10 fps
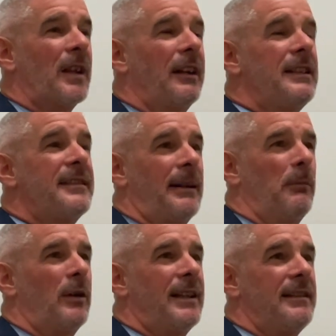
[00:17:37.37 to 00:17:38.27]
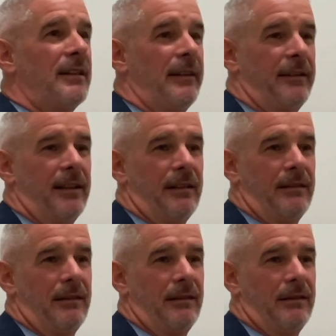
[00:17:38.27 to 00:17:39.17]
And in some ways, I
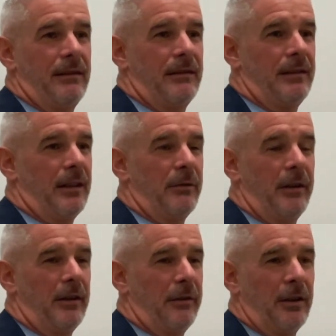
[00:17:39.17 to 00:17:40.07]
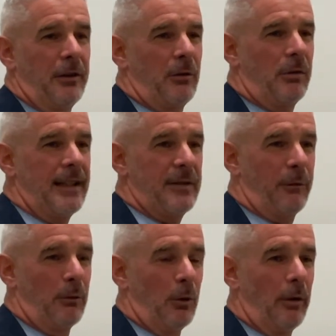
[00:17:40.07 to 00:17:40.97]
think the earthquakes,
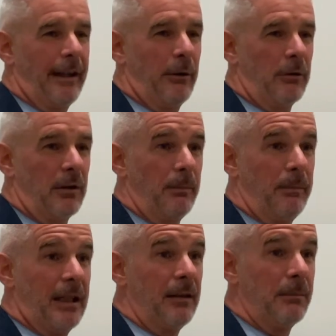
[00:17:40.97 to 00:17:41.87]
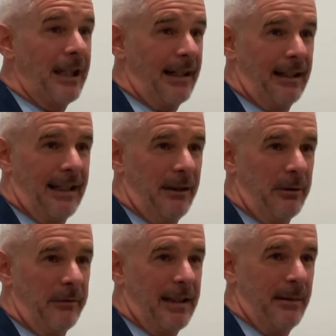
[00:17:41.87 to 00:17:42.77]
for all they were a big black
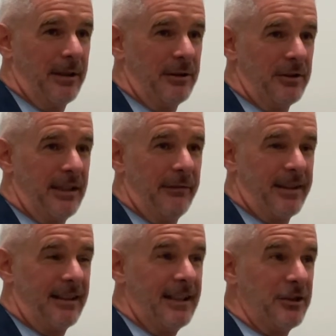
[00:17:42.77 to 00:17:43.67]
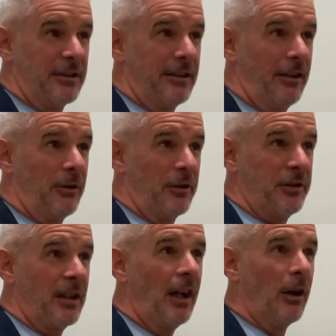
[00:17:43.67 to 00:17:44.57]
cloud of damage and devastation and
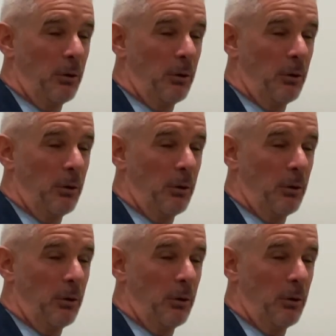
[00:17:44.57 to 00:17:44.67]
loss,